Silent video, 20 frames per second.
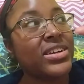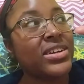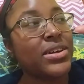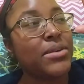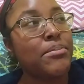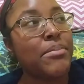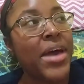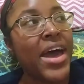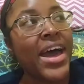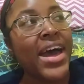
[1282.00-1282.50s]

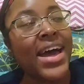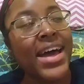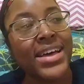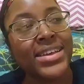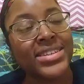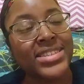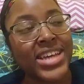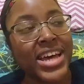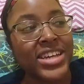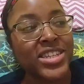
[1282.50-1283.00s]

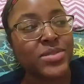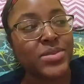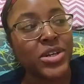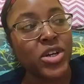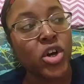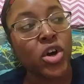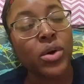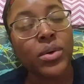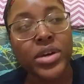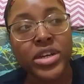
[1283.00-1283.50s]
Baz has been
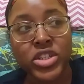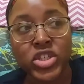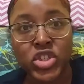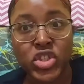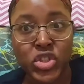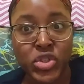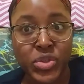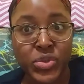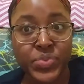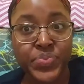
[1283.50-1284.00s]
going
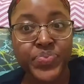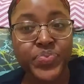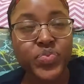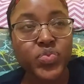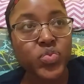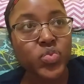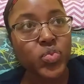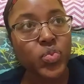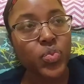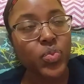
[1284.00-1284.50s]
to,
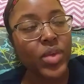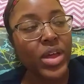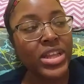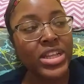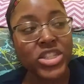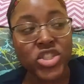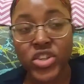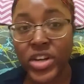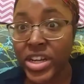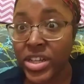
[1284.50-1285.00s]

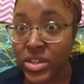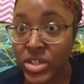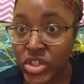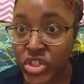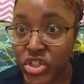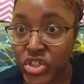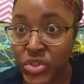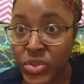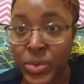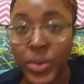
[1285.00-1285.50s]
the trailer
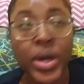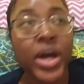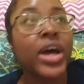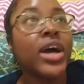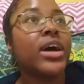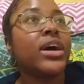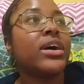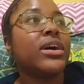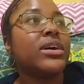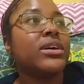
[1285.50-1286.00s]
to,
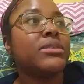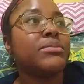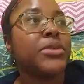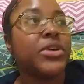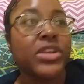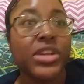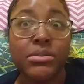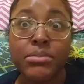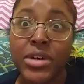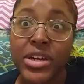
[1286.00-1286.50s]

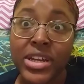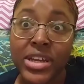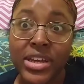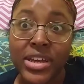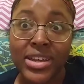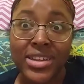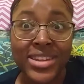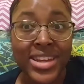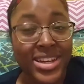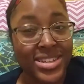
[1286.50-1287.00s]
putting money
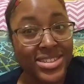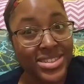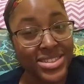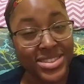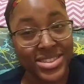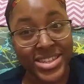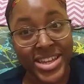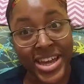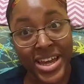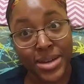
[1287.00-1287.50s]
in, that's
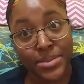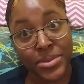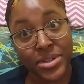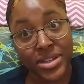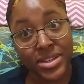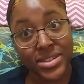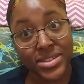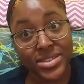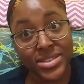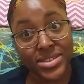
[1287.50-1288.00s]
his dad
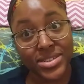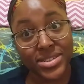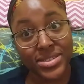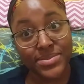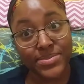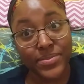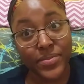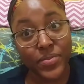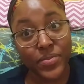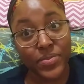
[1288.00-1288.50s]
place.
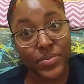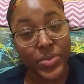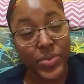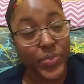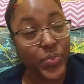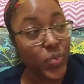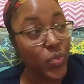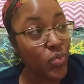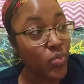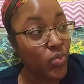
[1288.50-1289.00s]

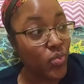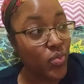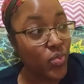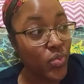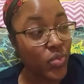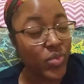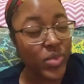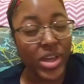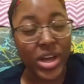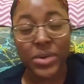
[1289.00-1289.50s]

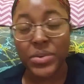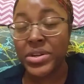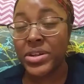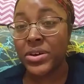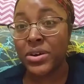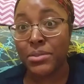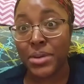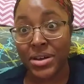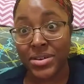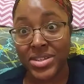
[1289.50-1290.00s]
Now we know
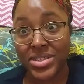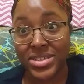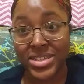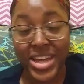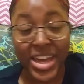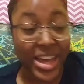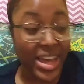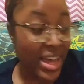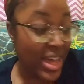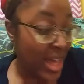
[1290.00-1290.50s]
about his
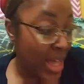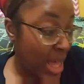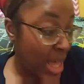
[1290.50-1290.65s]
dad.